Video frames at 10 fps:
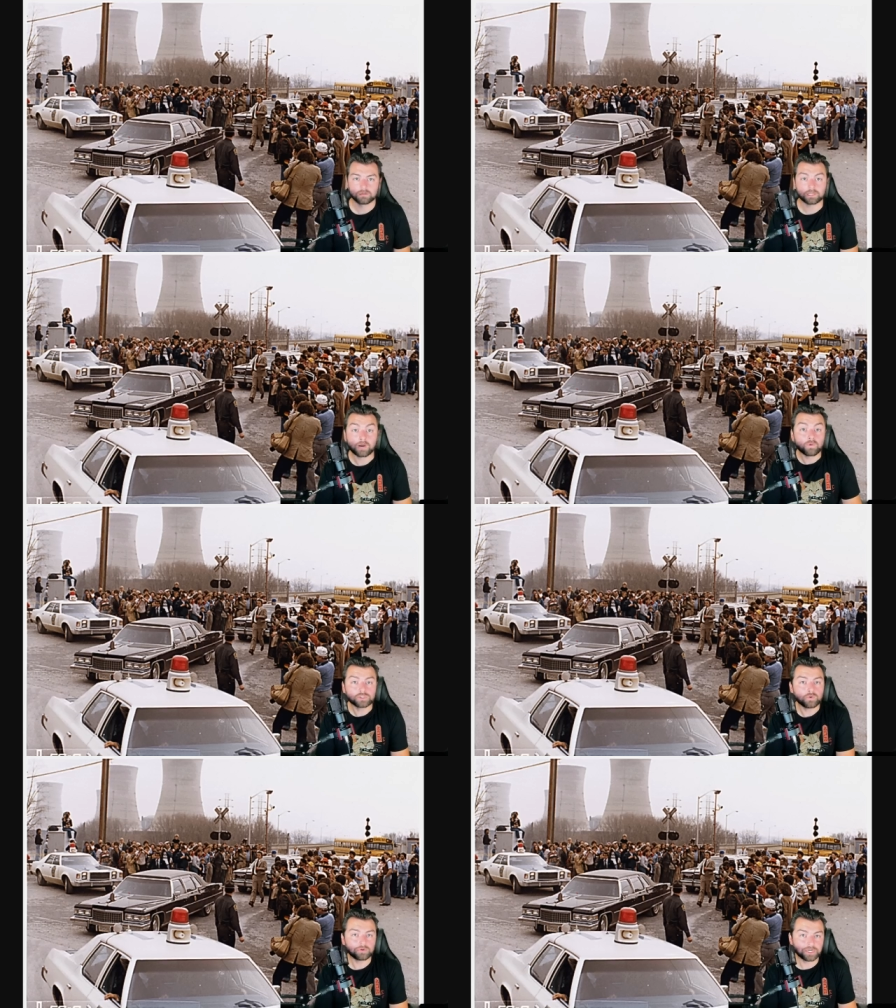Like, I want
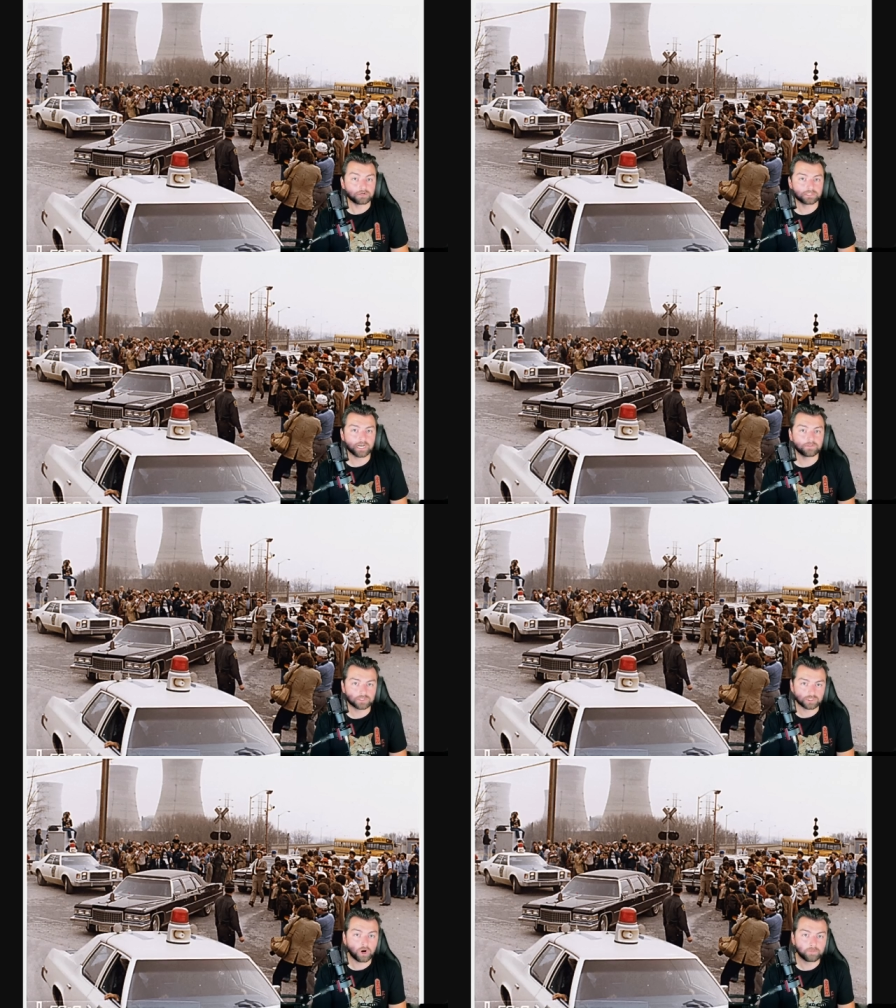you all to understand the
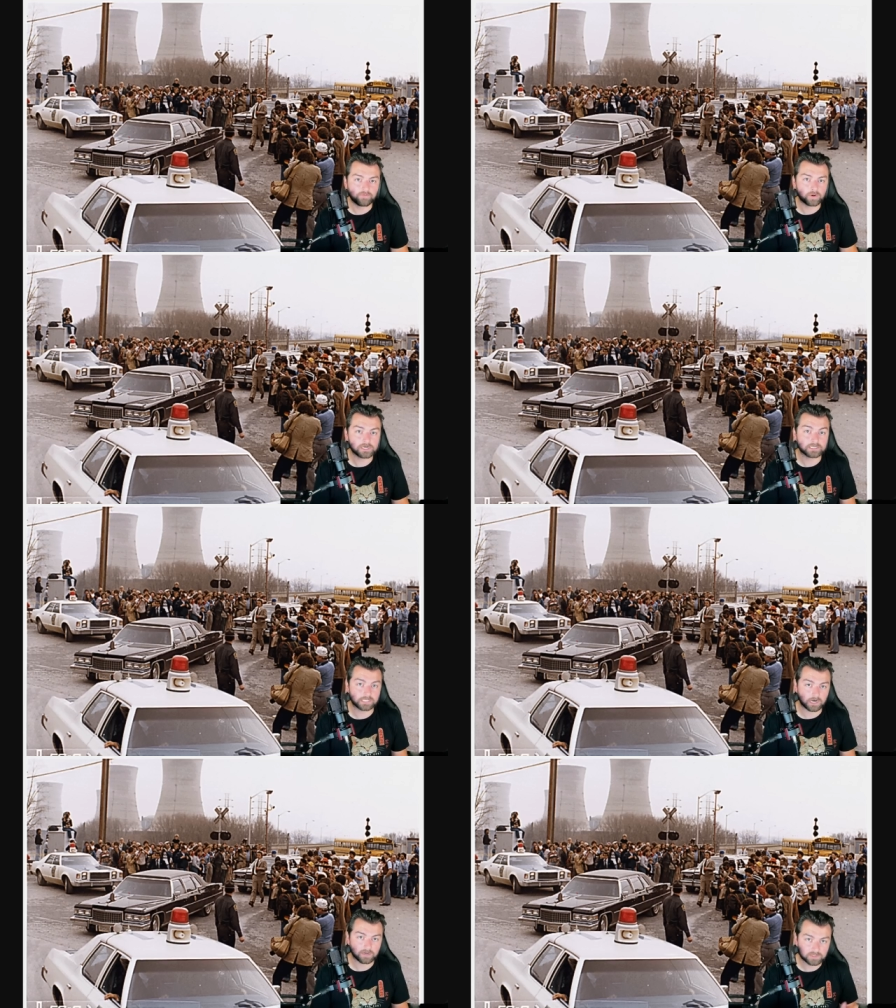scope of what it is
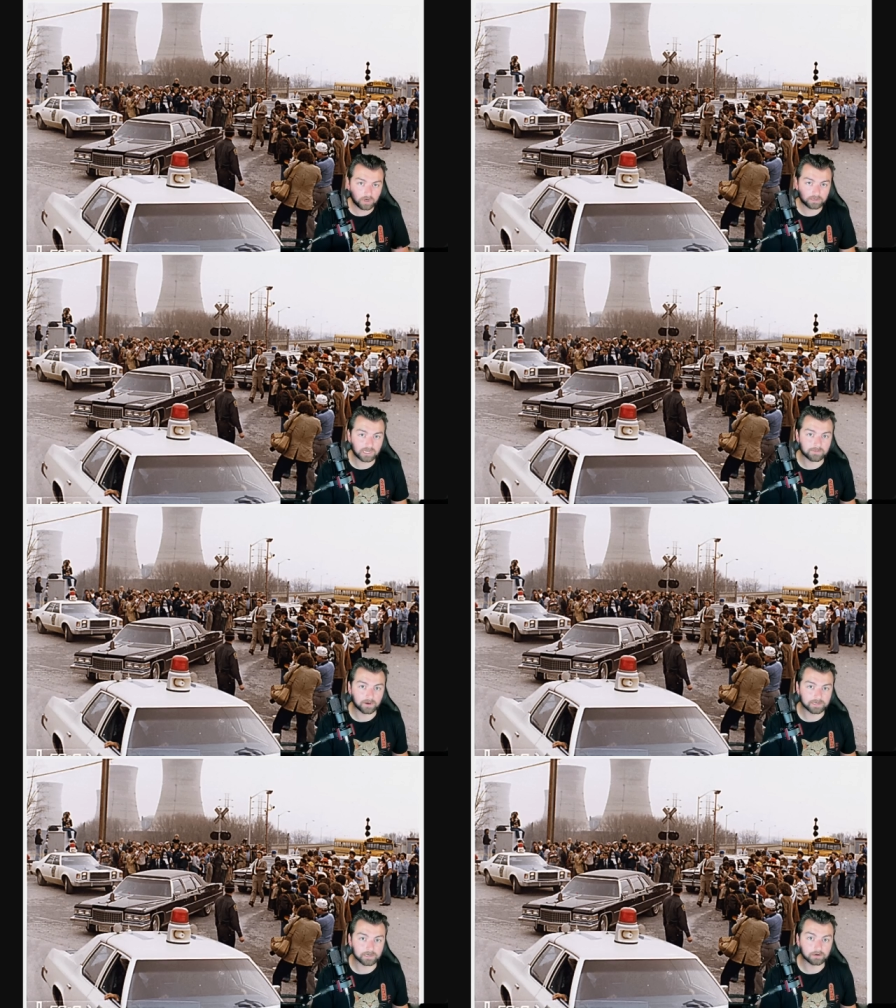that I am talking
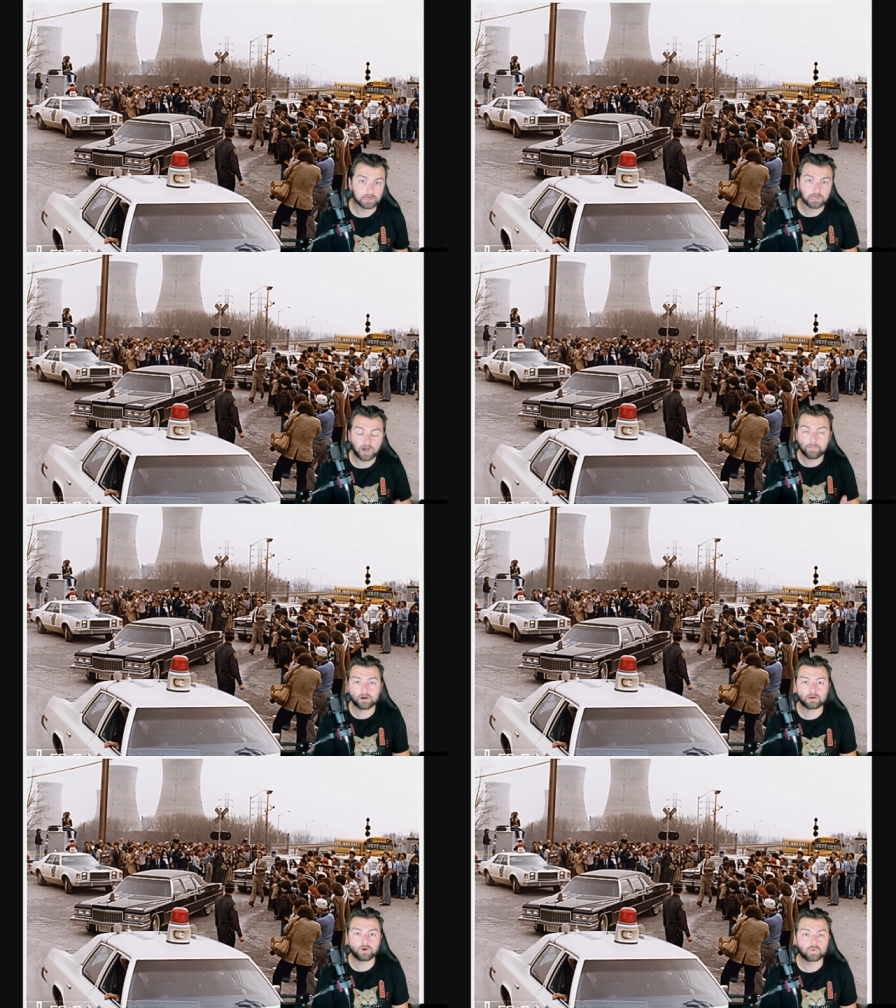about here.
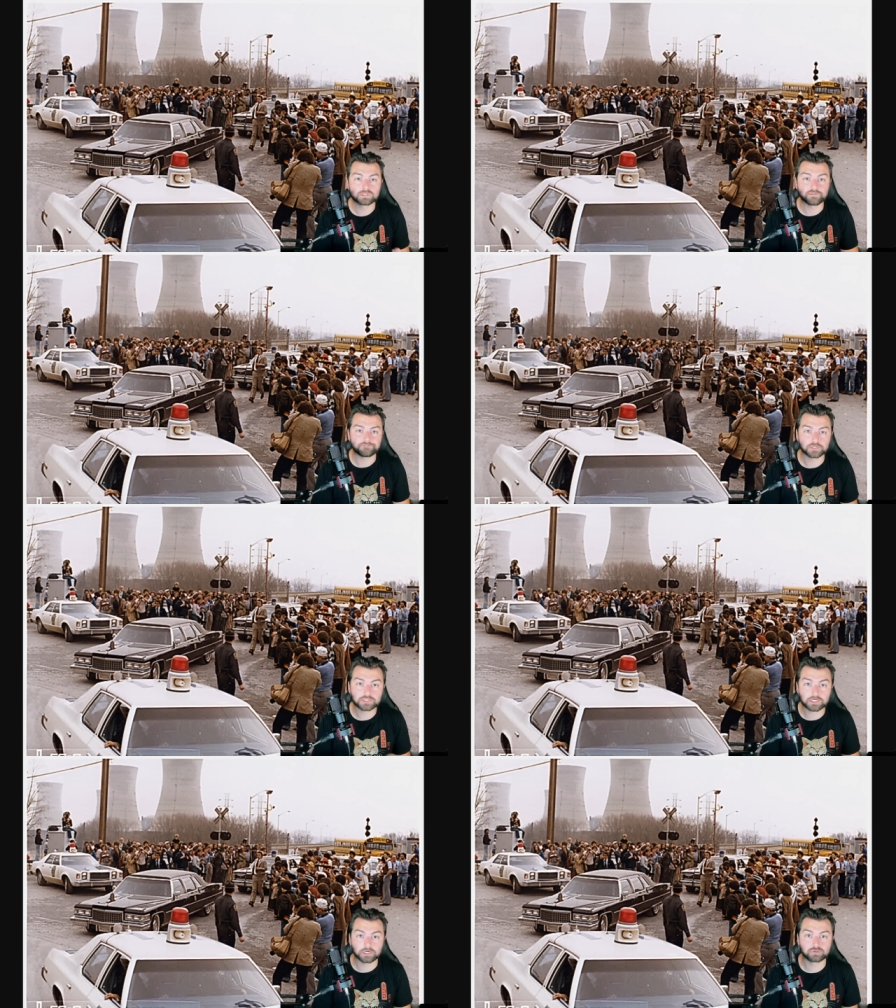America was the
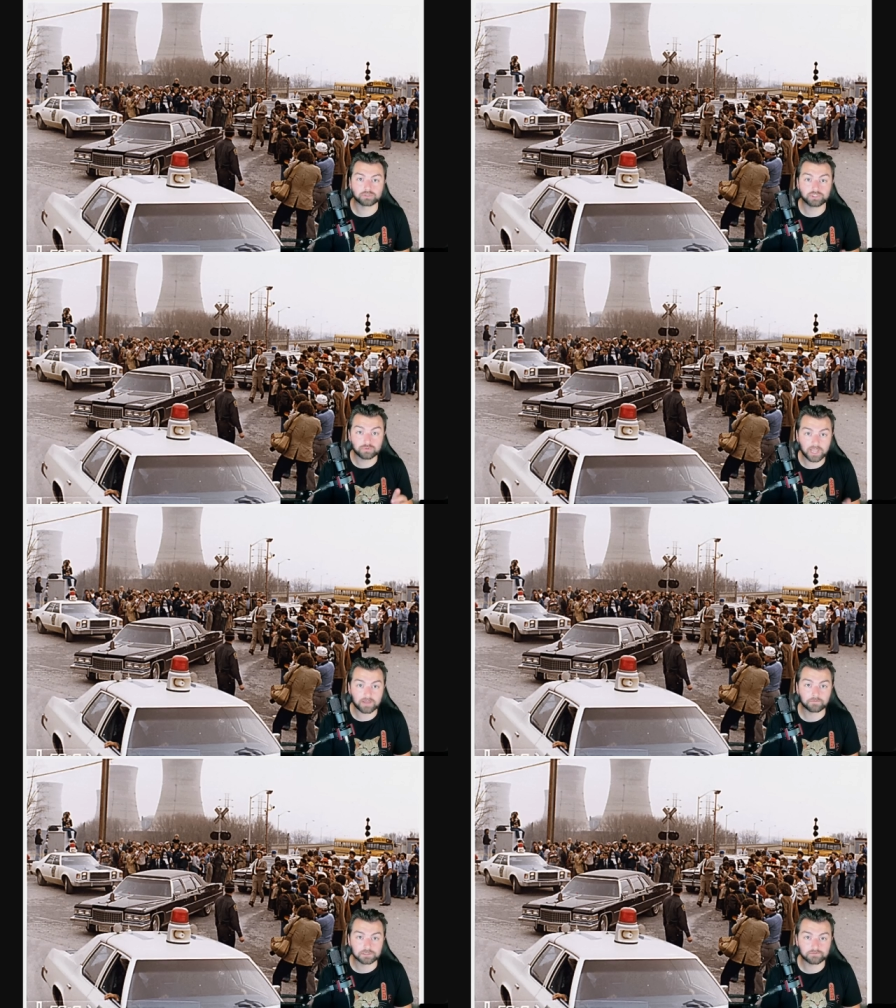first country to
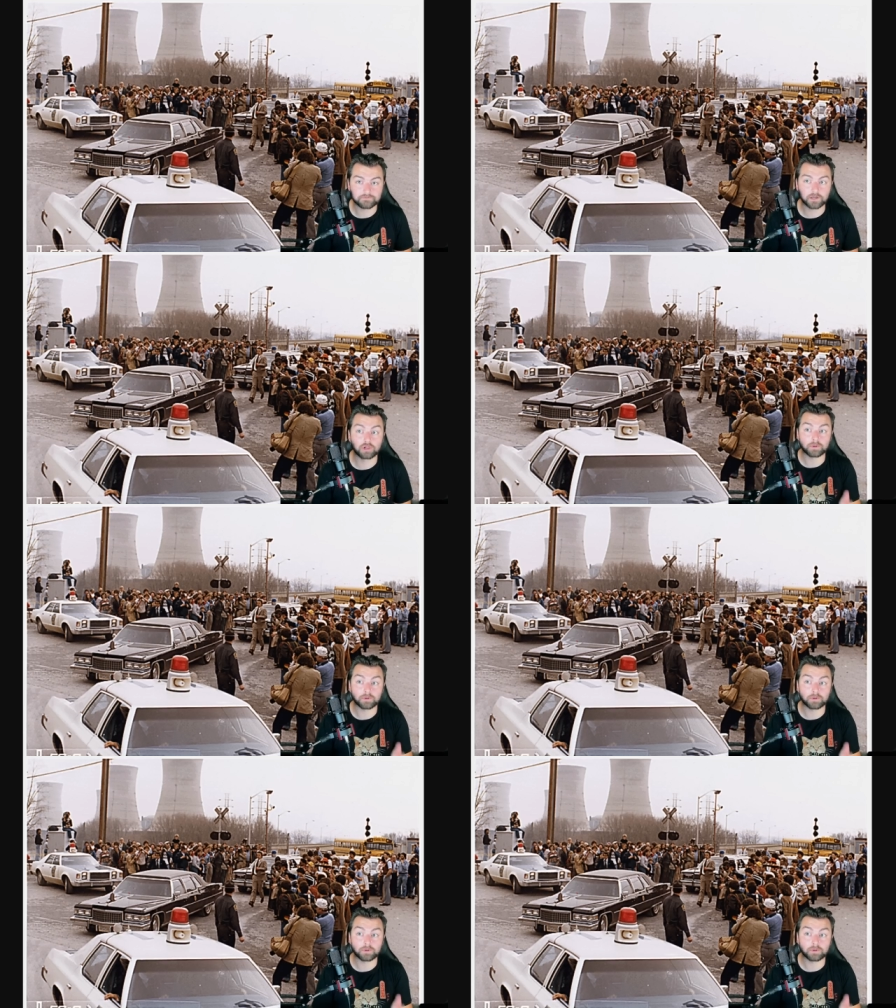ever develop